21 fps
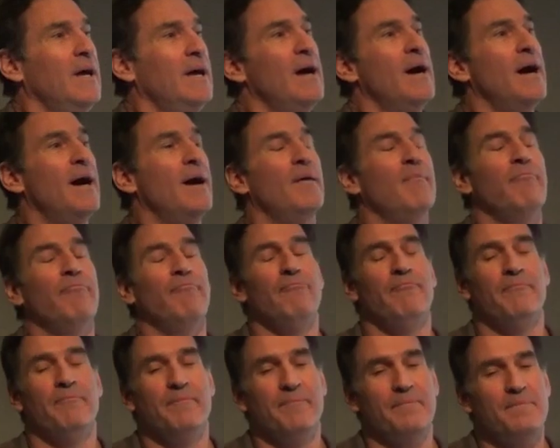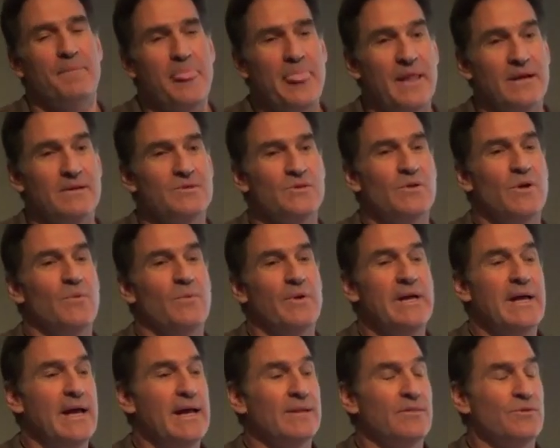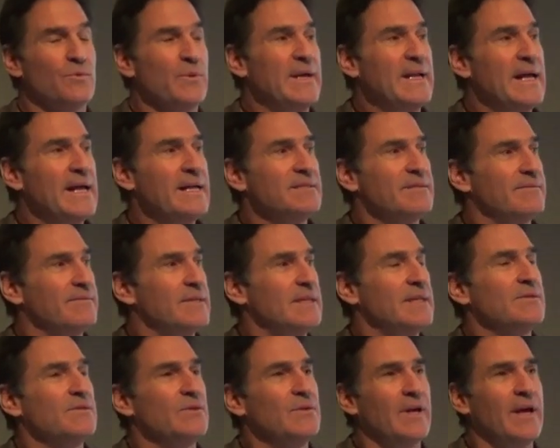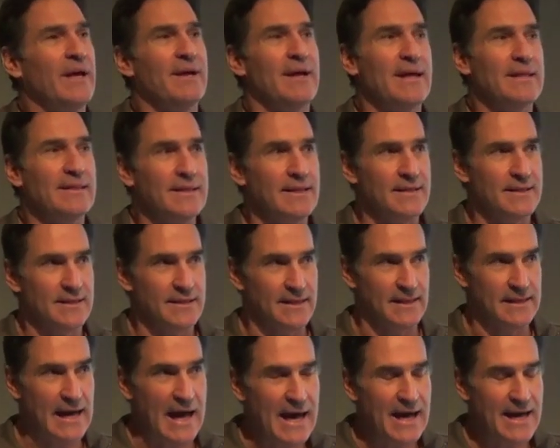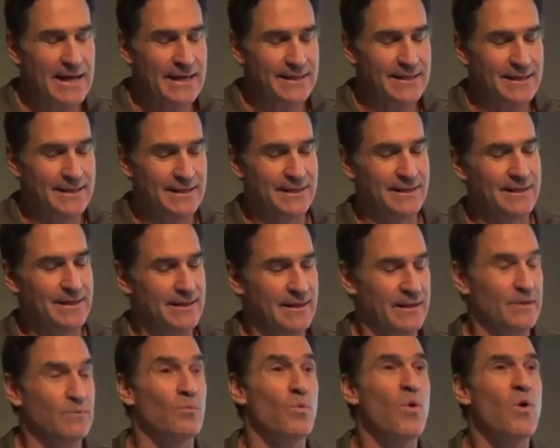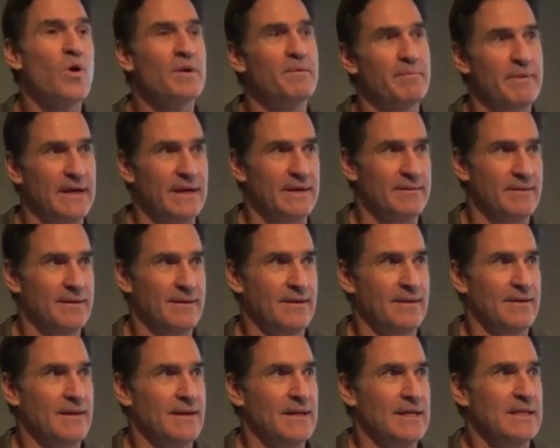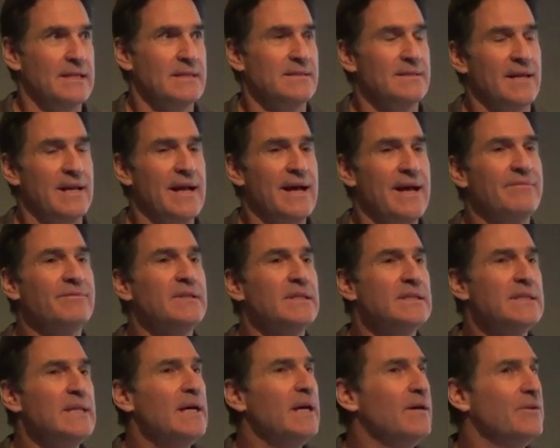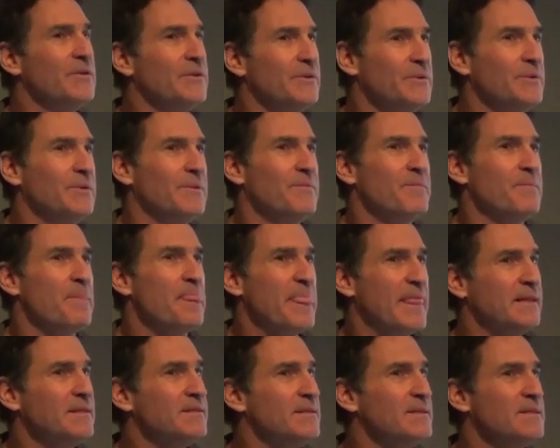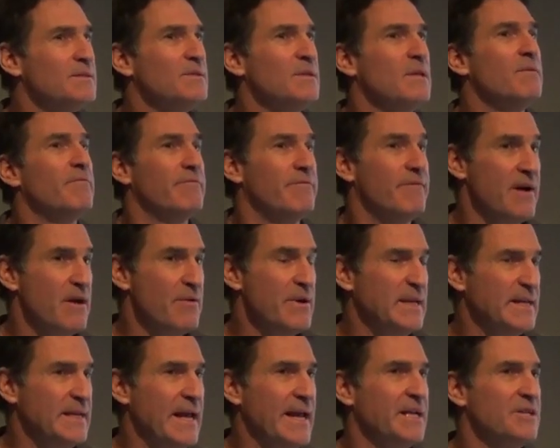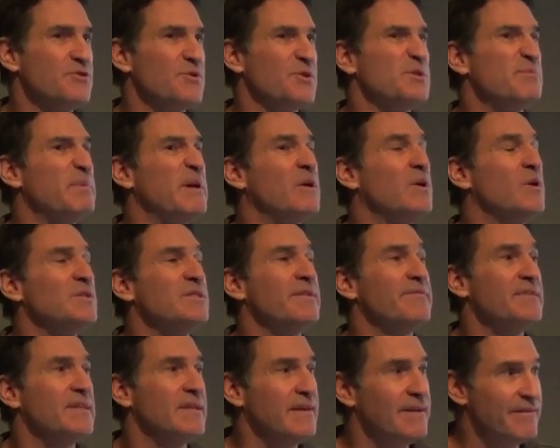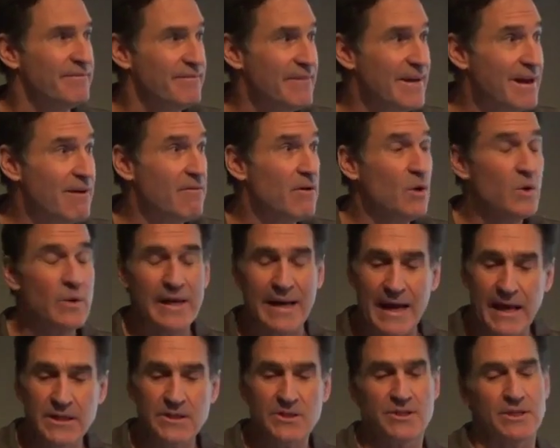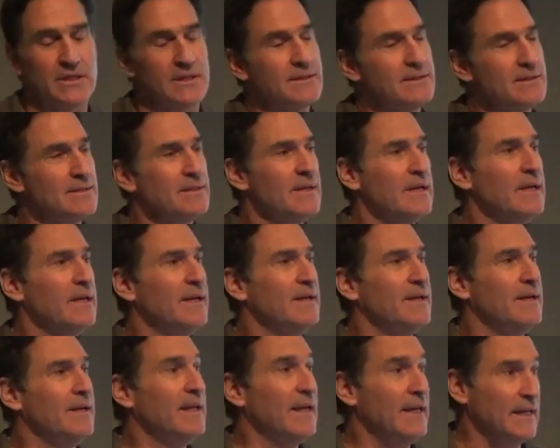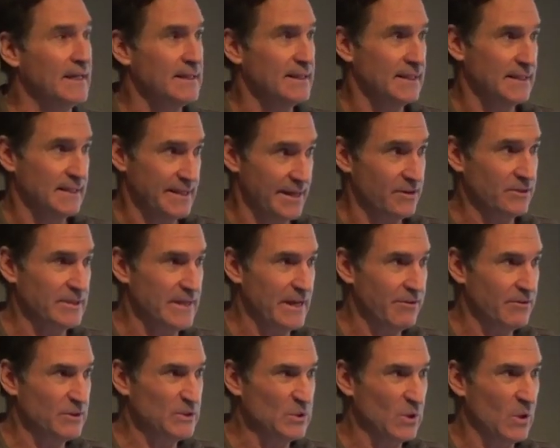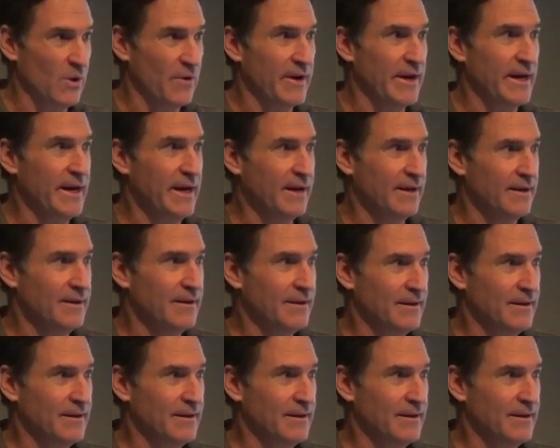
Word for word: Um, so we had three days of this. And the, the guide had warned me. So I have to tell you, this is very dangerous because if the Jivaro catch us in their territory,